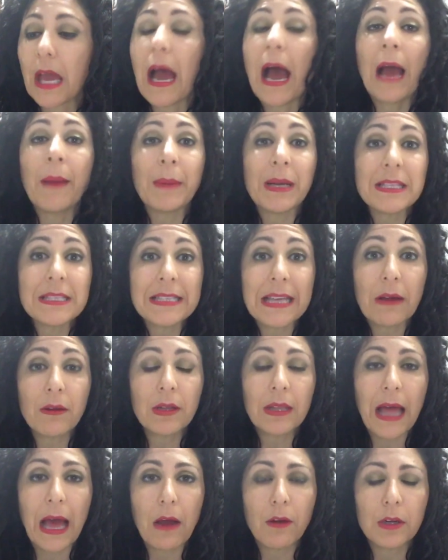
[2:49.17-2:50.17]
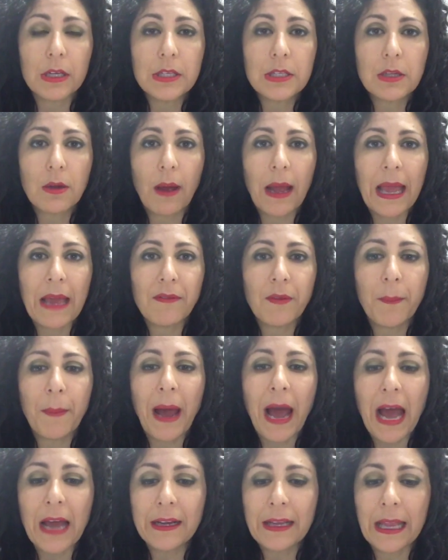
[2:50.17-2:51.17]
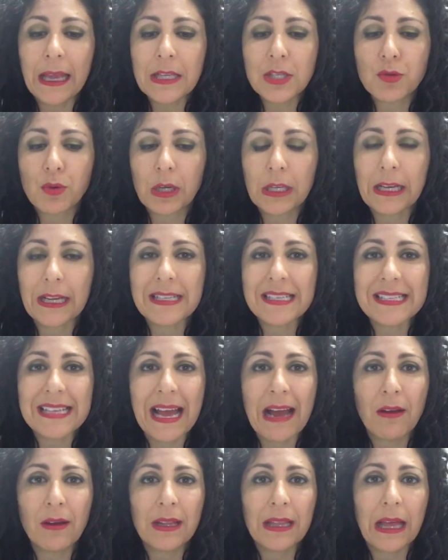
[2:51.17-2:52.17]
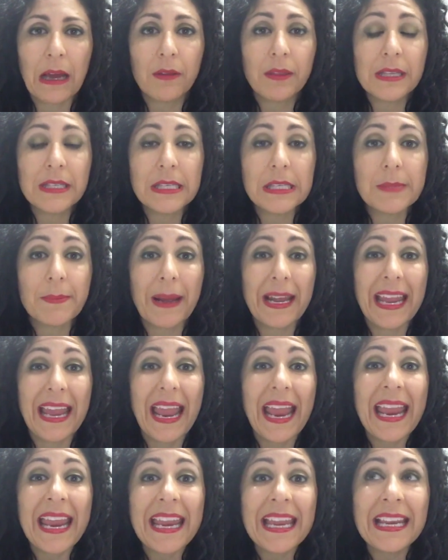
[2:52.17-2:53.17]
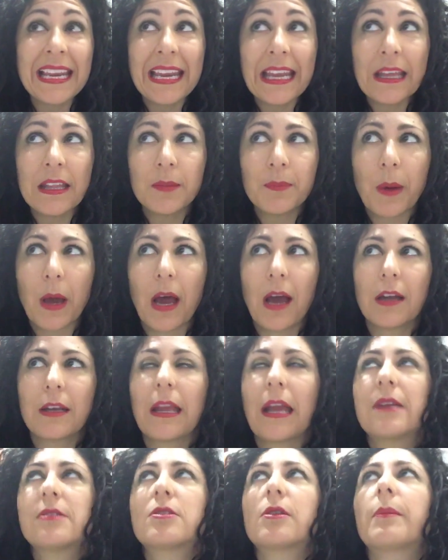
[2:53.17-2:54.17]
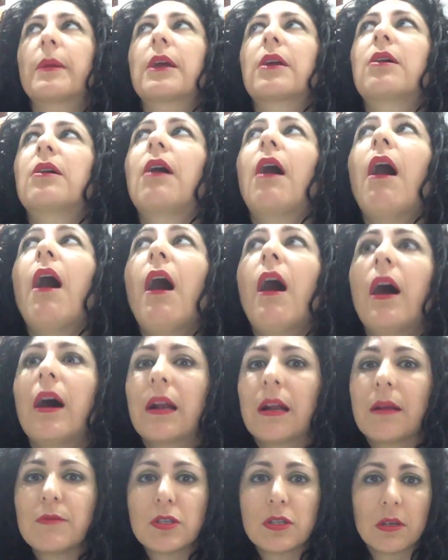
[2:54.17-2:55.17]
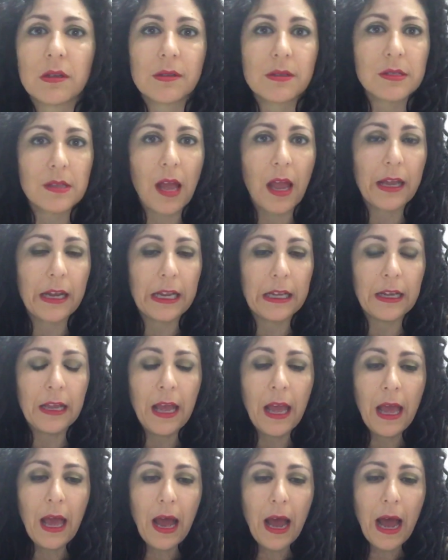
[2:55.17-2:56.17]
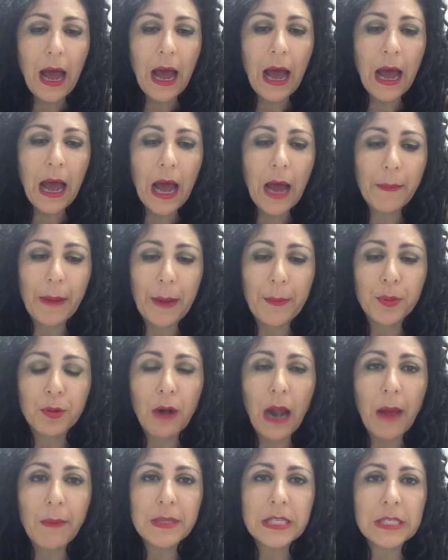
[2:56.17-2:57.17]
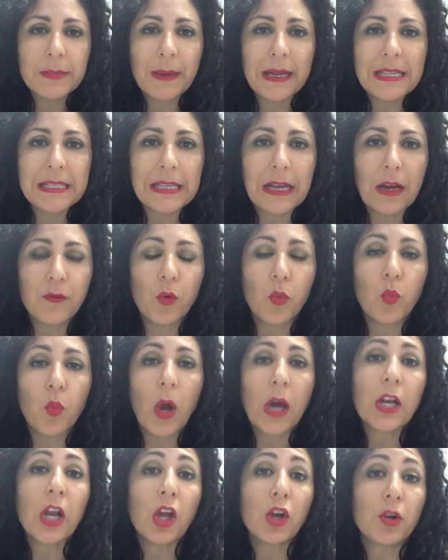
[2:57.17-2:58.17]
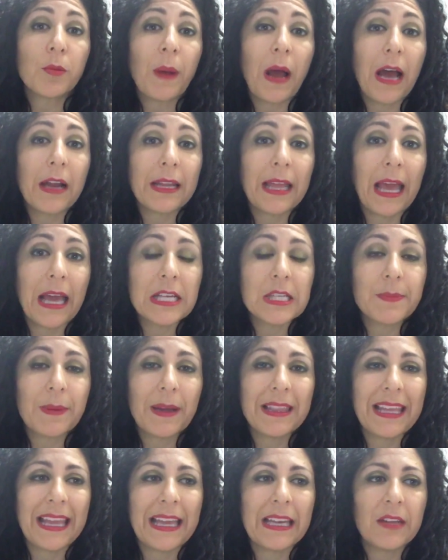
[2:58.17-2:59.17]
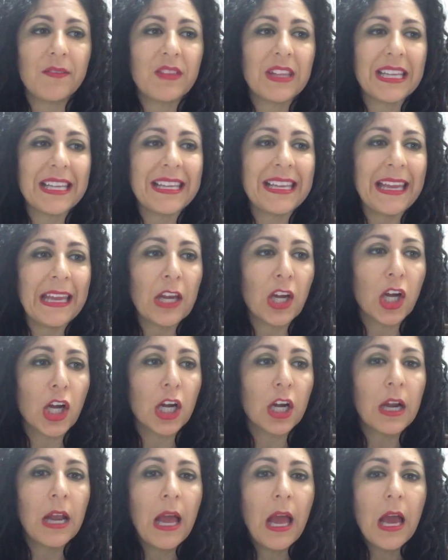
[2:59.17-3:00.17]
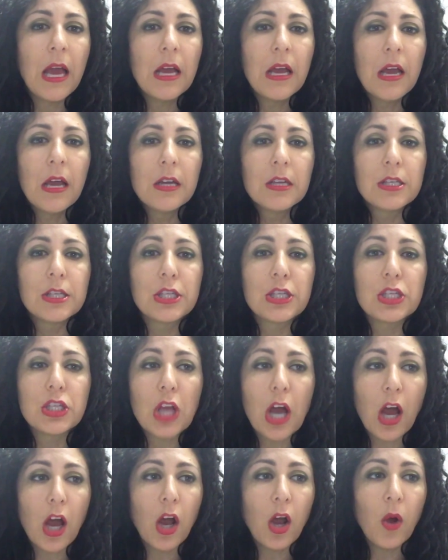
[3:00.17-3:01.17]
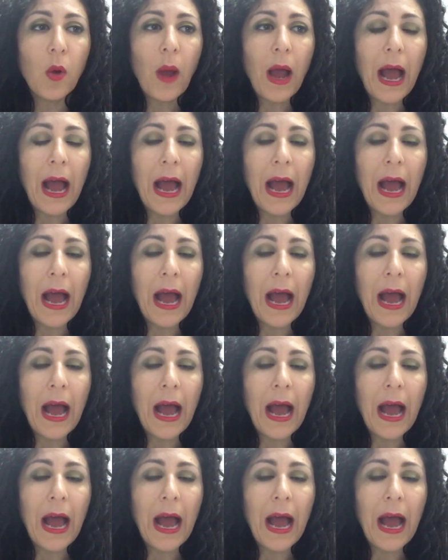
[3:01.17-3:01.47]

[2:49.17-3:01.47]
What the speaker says: on SoundCloud. So I have a podcast running on SoundCloud. This is my 80th podcast. Oh my God, I'm so excited. I promised myself 100 podcasts by the end of the year. So